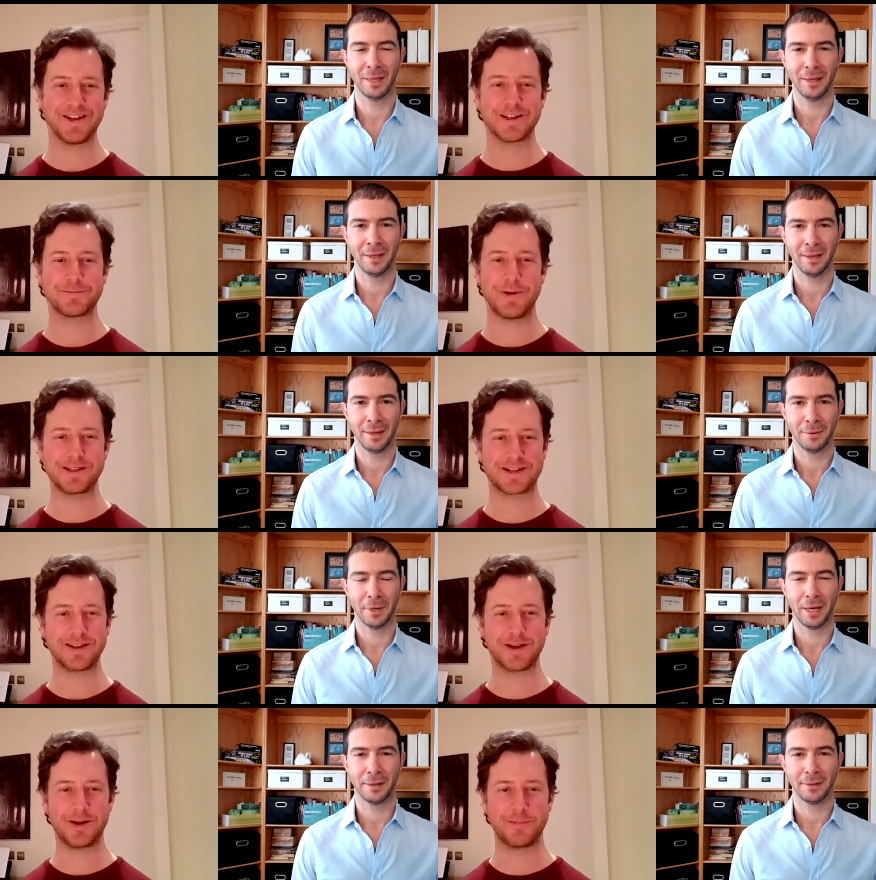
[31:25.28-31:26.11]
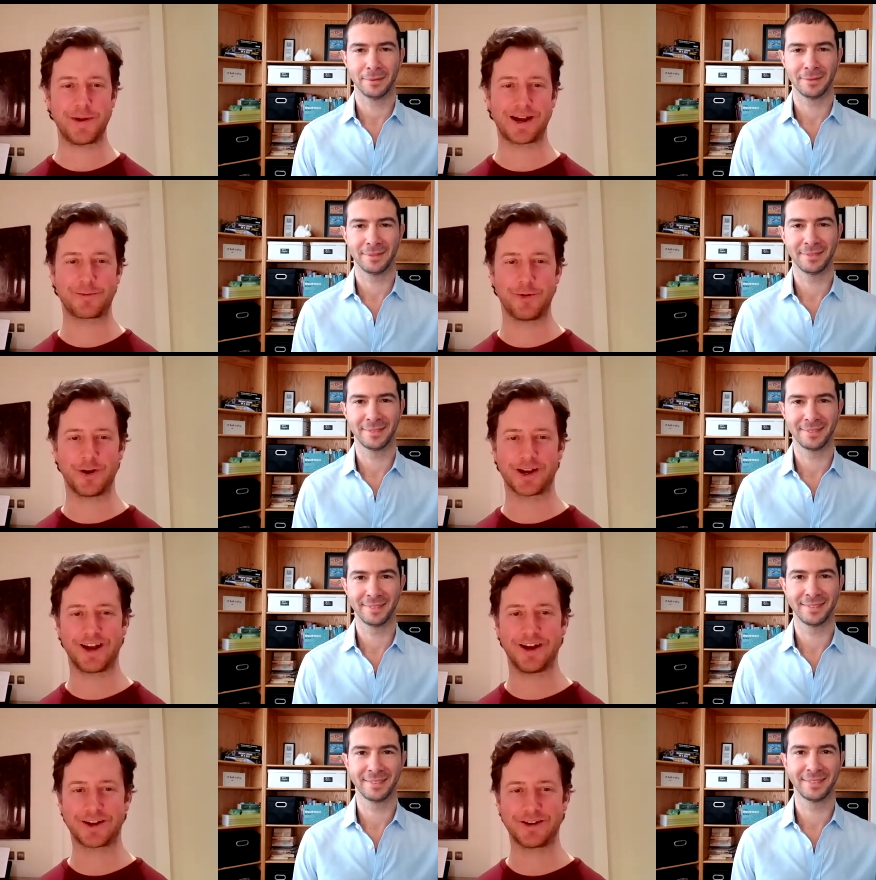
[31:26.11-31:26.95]
Speaker 1: basically doing the back
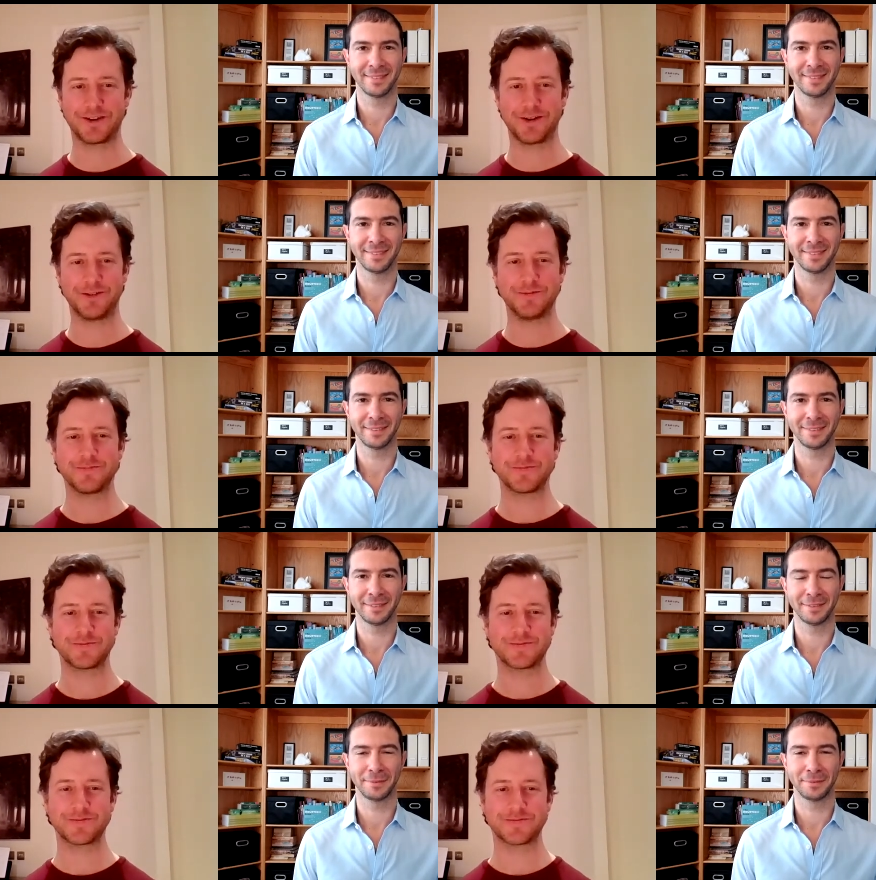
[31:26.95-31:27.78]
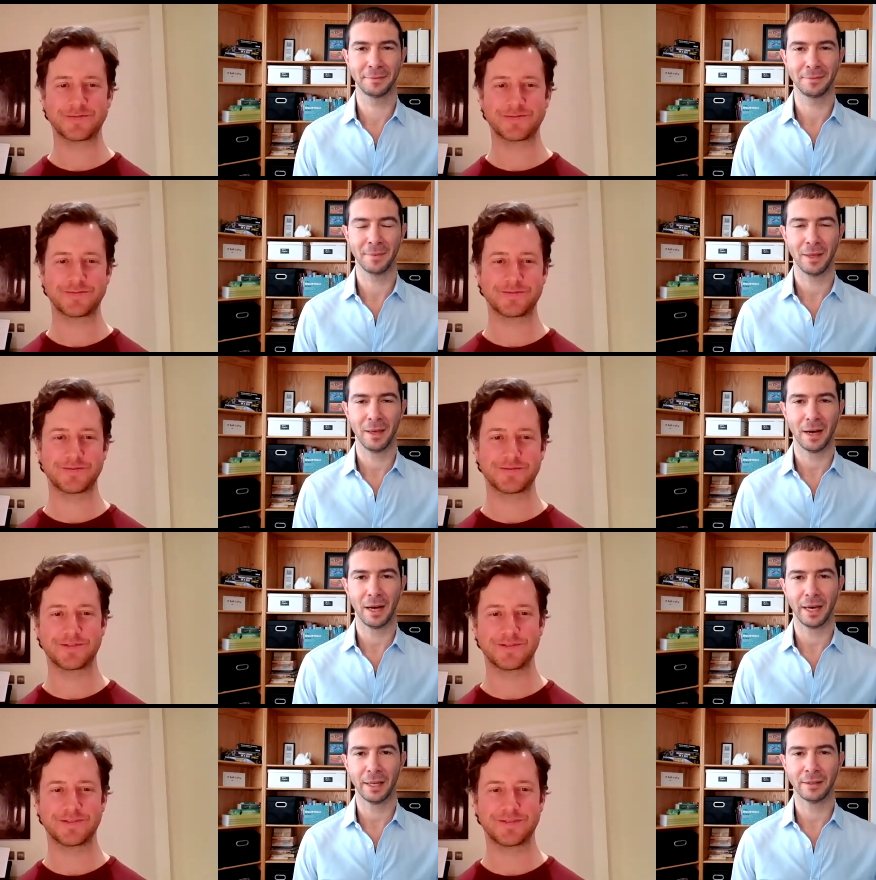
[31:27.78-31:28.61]
workout I can do.
Speaker 2: I
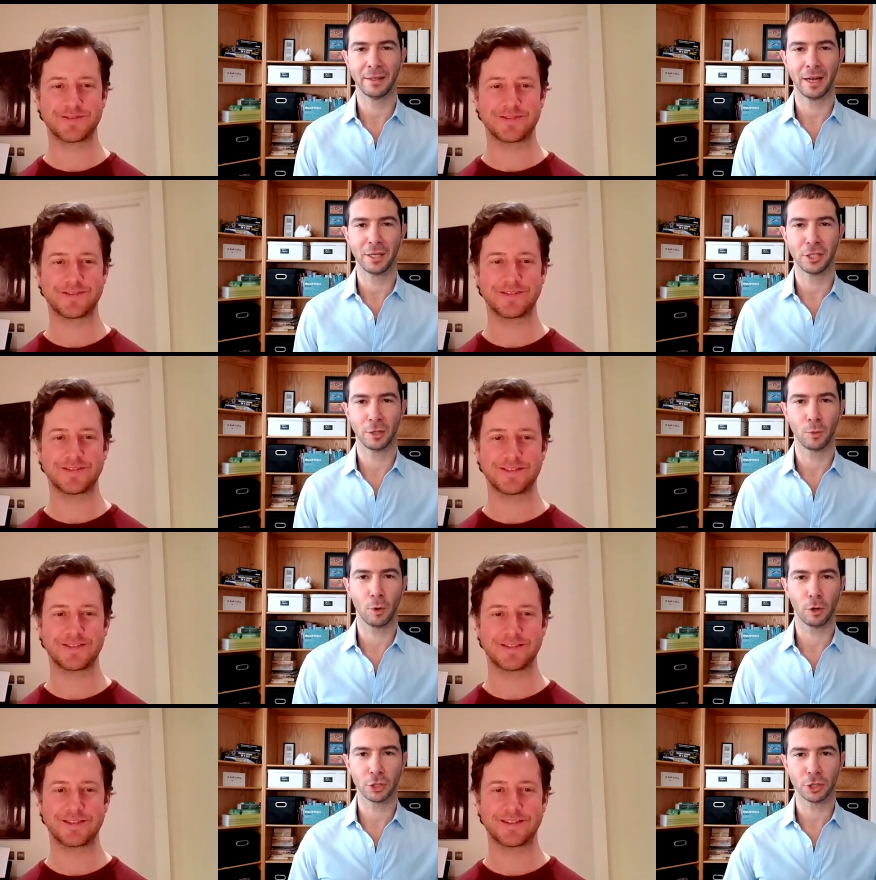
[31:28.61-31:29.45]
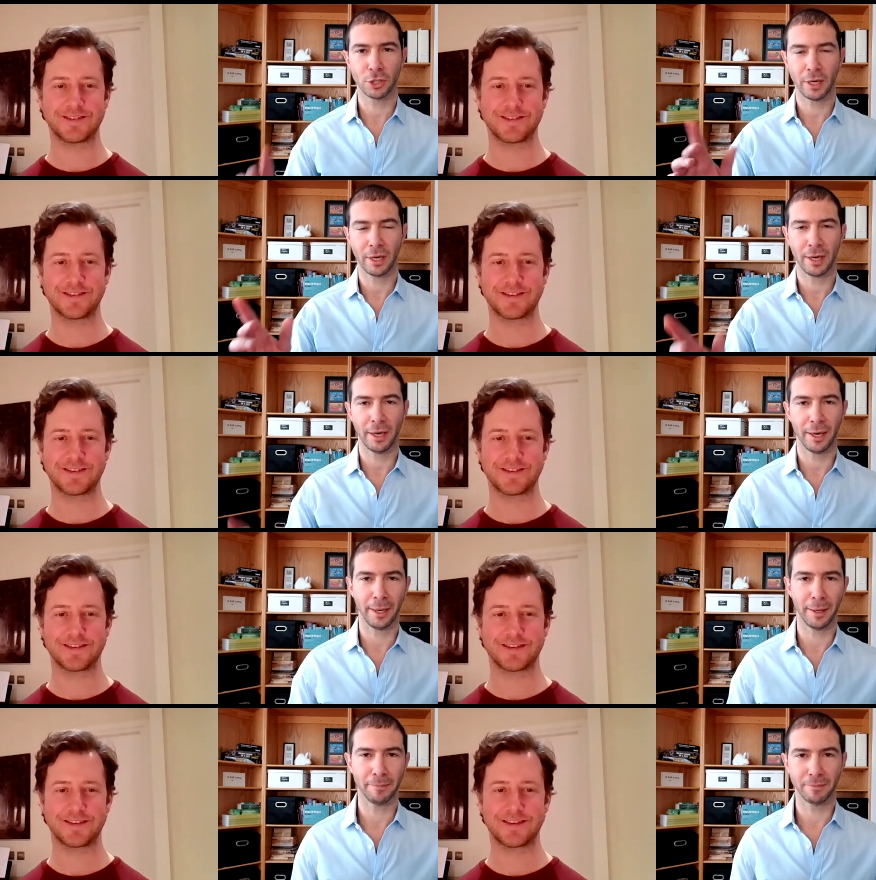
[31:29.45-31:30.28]
get Nigel Walsh
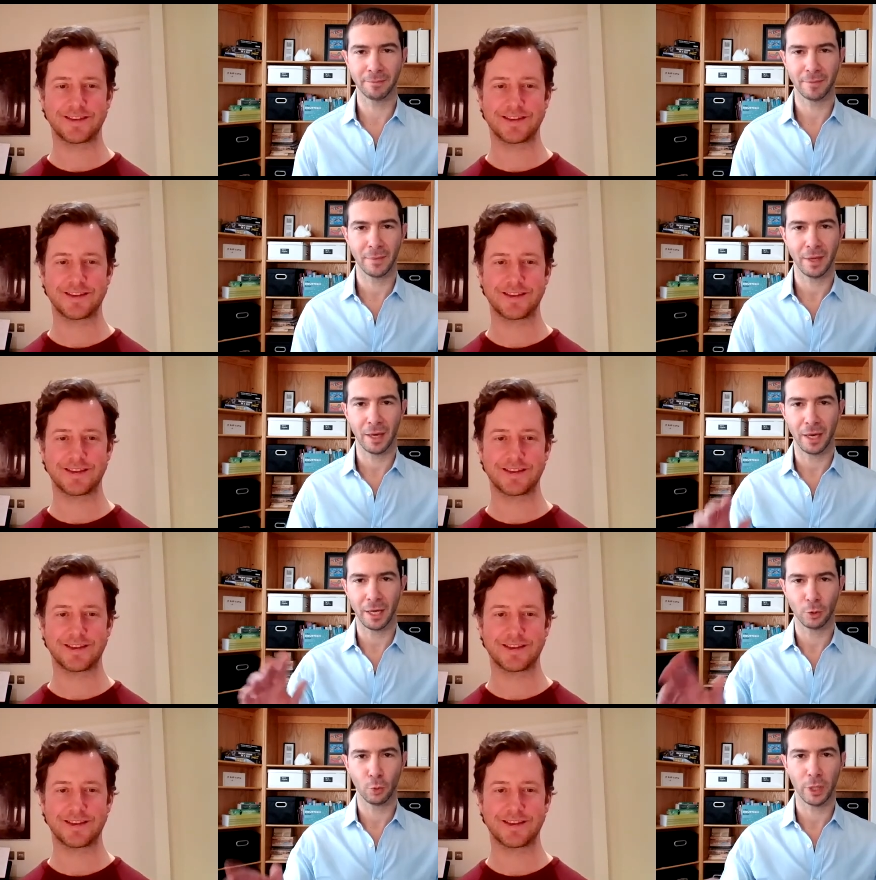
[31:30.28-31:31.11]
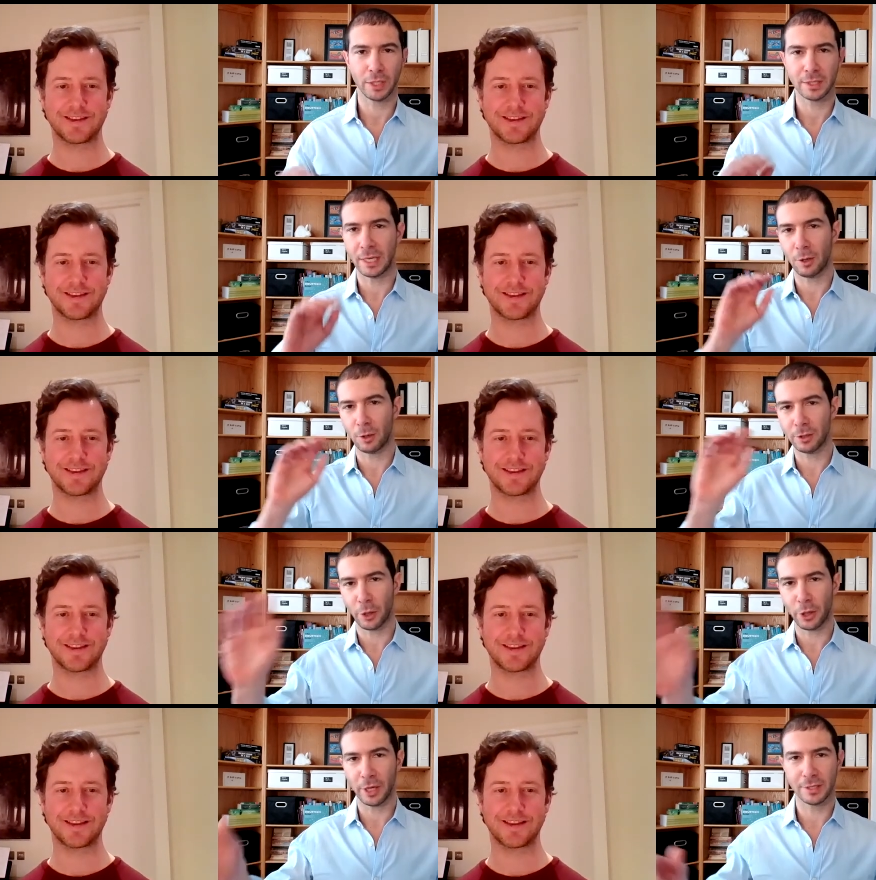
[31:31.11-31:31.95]
um, uh, tweets and all the
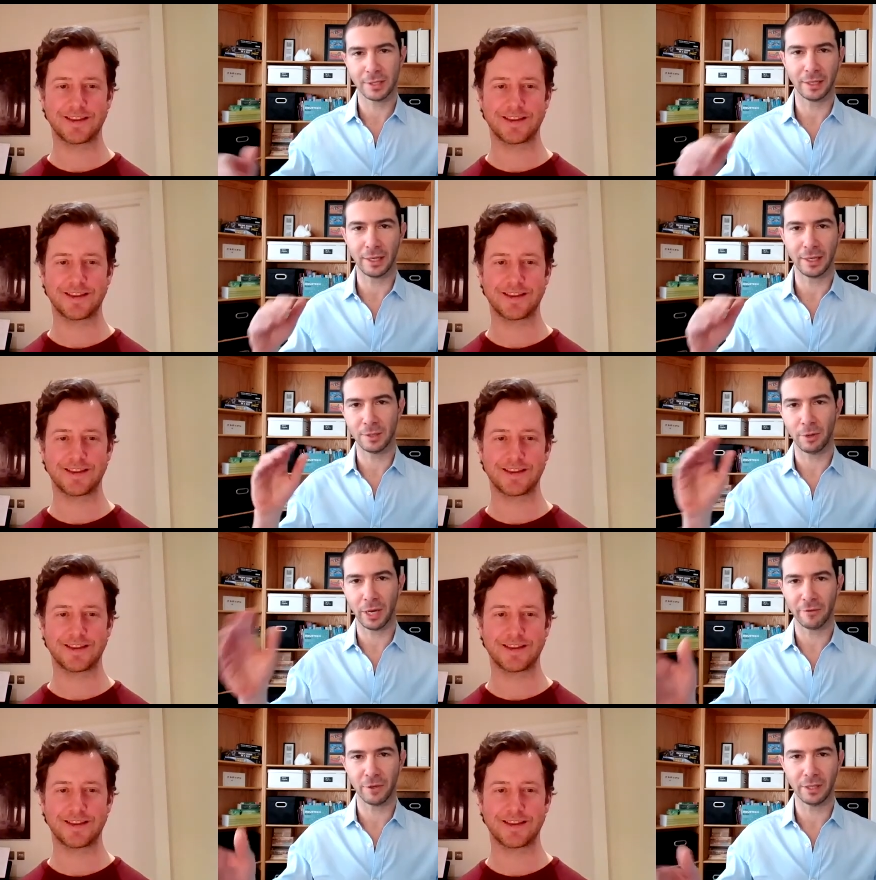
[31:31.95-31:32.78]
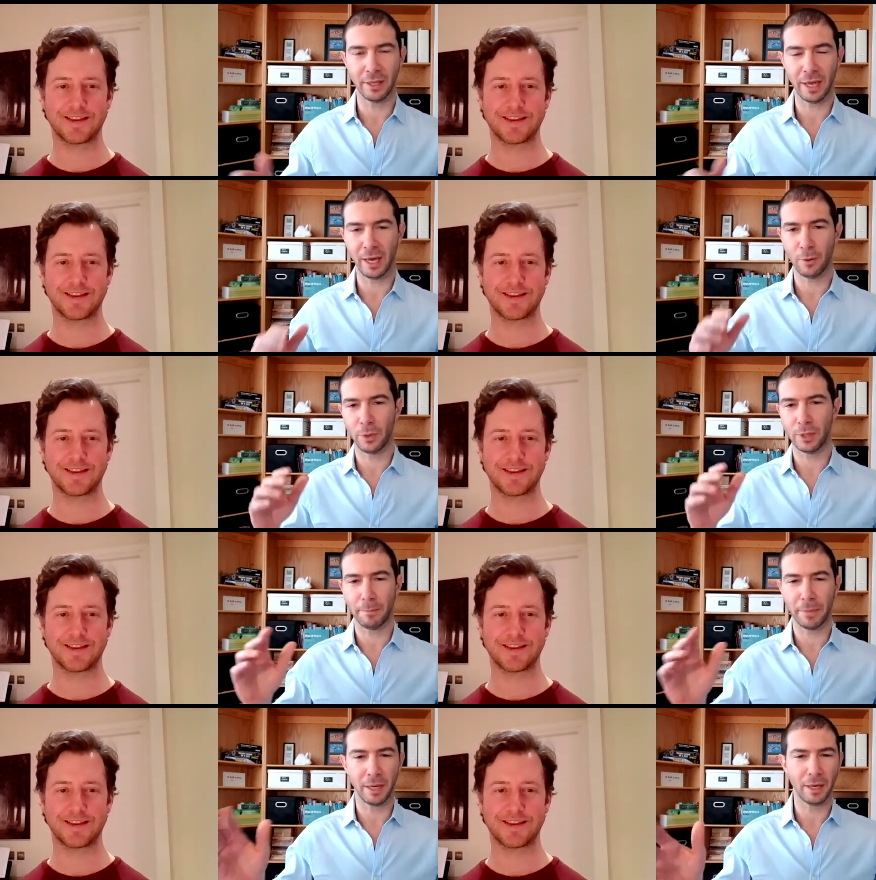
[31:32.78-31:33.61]
things that he's doing every day. With
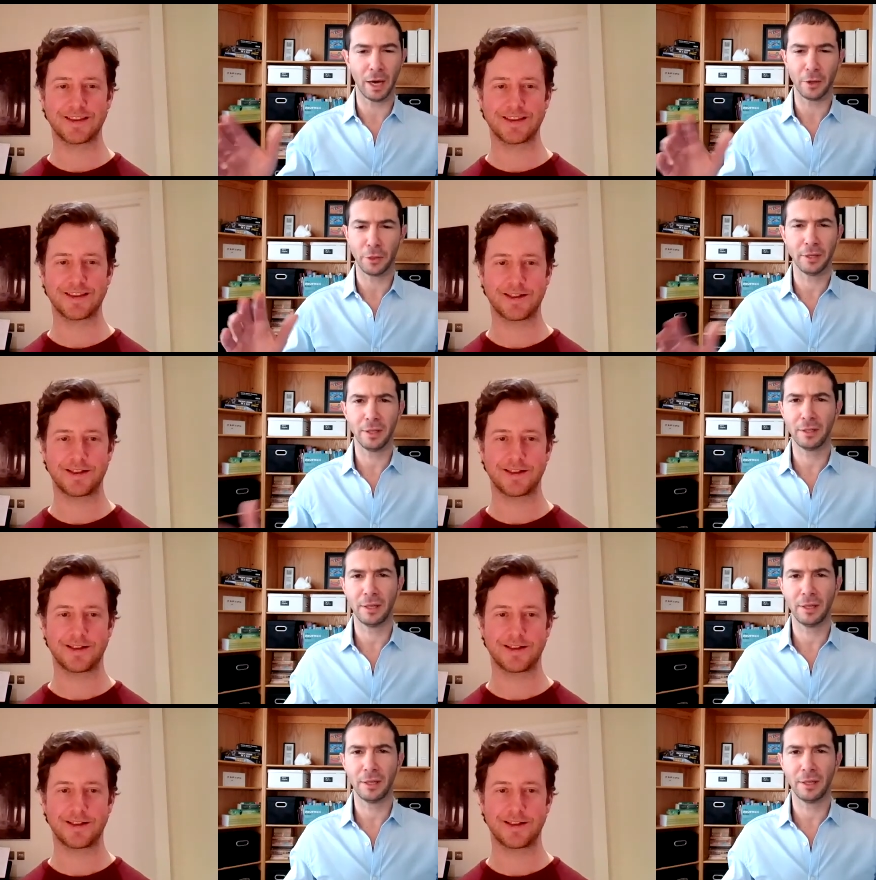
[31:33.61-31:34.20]
the, I think that